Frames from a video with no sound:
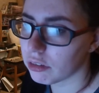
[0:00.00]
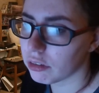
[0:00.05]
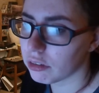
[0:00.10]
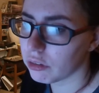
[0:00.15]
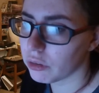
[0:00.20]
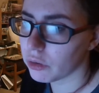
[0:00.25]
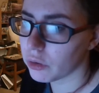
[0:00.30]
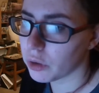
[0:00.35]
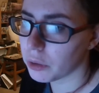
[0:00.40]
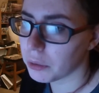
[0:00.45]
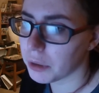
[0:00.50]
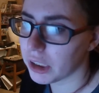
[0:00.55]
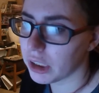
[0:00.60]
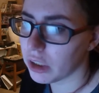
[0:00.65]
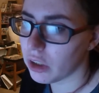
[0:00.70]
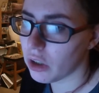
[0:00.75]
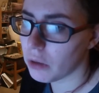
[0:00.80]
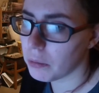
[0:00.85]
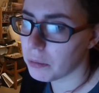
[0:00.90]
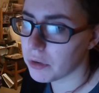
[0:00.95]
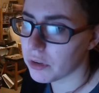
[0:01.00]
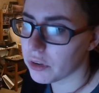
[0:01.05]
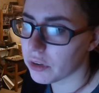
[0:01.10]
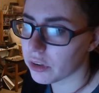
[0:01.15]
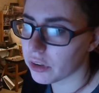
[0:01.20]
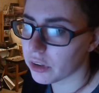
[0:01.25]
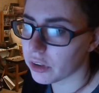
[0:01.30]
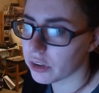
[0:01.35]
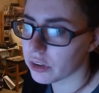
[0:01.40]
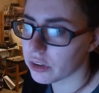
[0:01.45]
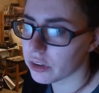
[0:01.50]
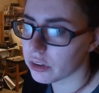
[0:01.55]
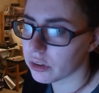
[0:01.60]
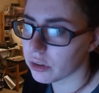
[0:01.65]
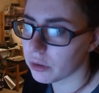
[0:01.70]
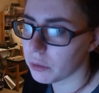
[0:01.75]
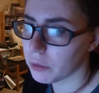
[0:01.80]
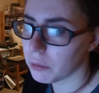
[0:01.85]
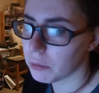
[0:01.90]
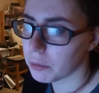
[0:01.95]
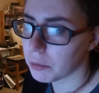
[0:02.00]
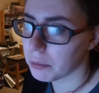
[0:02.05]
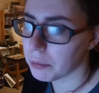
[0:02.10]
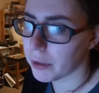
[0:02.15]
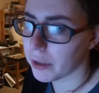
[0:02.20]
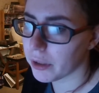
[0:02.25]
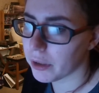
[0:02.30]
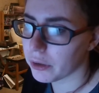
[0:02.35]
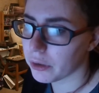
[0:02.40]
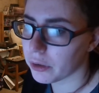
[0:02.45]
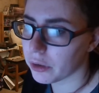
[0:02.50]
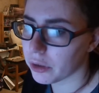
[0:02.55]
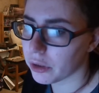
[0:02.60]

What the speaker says: Norway lobsters when prepared or